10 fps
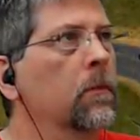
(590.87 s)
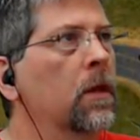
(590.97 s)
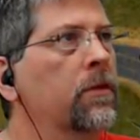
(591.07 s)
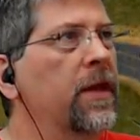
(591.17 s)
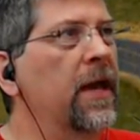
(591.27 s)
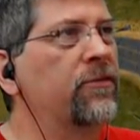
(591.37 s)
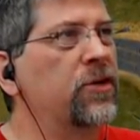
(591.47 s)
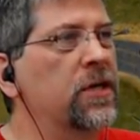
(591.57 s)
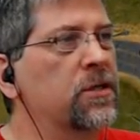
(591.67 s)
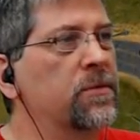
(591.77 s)
They have
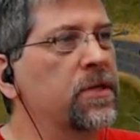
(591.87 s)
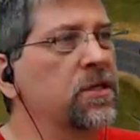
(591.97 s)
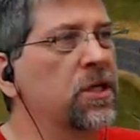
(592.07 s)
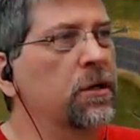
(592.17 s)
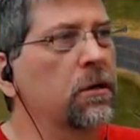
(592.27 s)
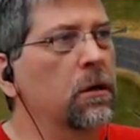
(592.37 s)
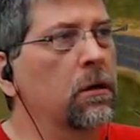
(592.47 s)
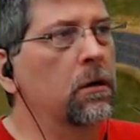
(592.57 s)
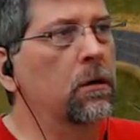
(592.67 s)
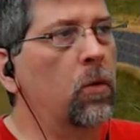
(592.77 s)
changed some things here.
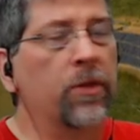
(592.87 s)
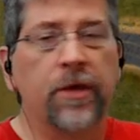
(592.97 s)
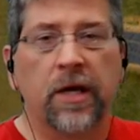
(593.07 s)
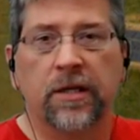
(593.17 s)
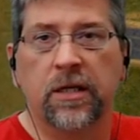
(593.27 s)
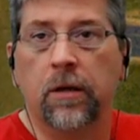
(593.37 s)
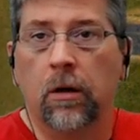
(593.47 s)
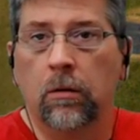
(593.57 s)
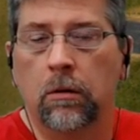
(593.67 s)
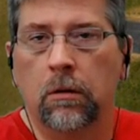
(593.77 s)
One thing I did
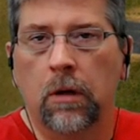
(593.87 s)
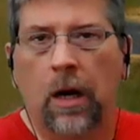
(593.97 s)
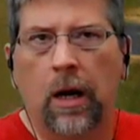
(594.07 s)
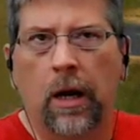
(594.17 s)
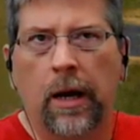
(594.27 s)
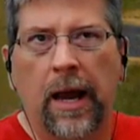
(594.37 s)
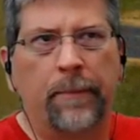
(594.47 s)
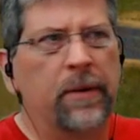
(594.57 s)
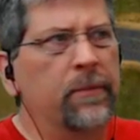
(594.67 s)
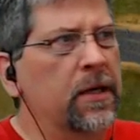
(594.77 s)
note, I
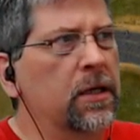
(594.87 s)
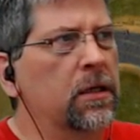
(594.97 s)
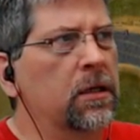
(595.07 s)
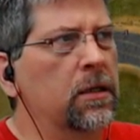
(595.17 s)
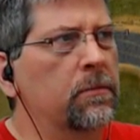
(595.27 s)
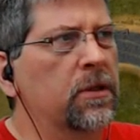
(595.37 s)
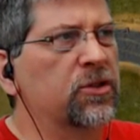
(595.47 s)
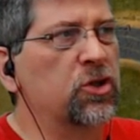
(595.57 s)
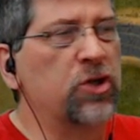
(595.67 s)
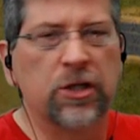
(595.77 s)
happen to make it a
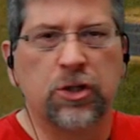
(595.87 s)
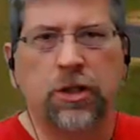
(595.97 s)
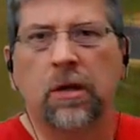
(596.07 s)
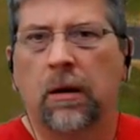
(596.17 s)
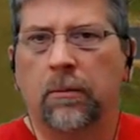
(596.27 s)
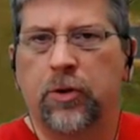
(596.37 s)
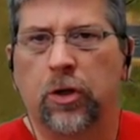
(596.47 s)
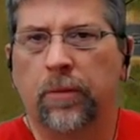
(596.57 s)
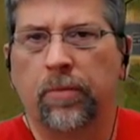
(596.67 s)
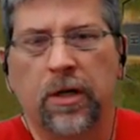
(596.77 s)
suggestion, and I'm sure
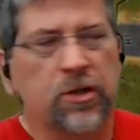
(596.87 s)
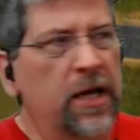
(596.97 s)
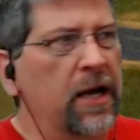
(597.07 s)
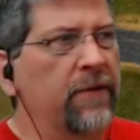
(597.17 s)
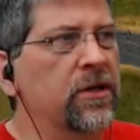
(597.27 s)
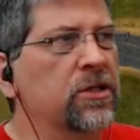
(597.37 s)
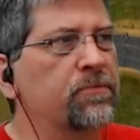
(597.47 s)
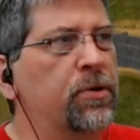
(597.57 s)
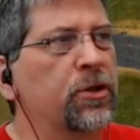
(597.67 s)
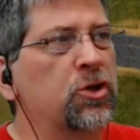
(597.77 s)
other players have, is
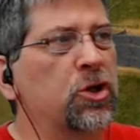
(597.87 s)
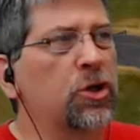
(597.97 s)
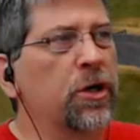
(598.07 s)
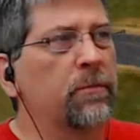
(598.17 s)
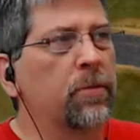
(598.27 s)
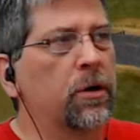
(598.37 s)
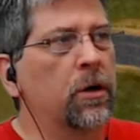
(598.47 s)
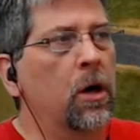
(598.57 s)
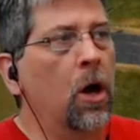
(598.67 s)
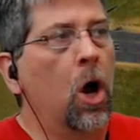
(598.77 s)
put the turn number
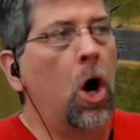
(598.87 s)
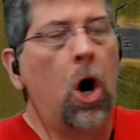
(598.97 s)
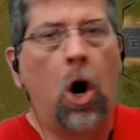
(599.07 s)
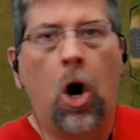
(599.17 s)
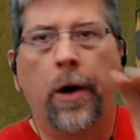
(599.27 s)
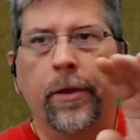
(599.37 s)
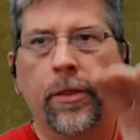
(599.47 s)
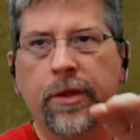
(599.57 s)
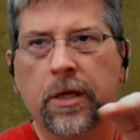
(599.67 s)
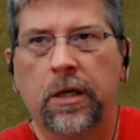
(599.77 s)
on
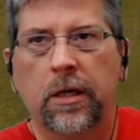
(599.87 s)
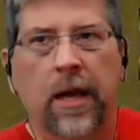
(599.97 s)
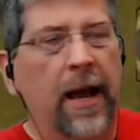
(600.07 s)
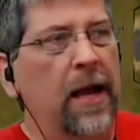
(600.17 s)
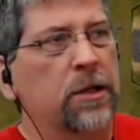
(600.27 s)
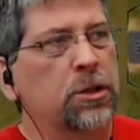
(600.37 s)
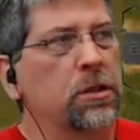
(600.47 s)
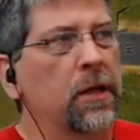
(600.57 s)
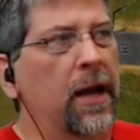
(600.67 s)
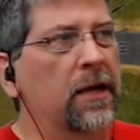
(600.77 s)
the
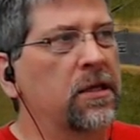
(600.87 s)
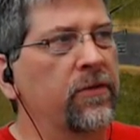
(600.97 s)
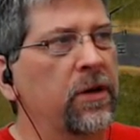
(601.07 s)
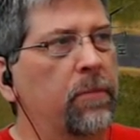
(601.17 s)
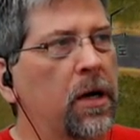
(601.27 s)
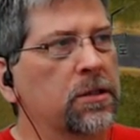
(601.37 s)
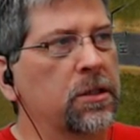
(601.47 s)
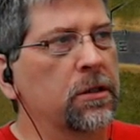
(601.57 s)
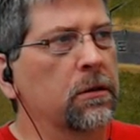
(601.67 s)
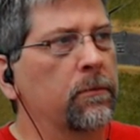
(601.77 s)
action activity box
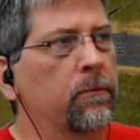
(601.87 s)
here.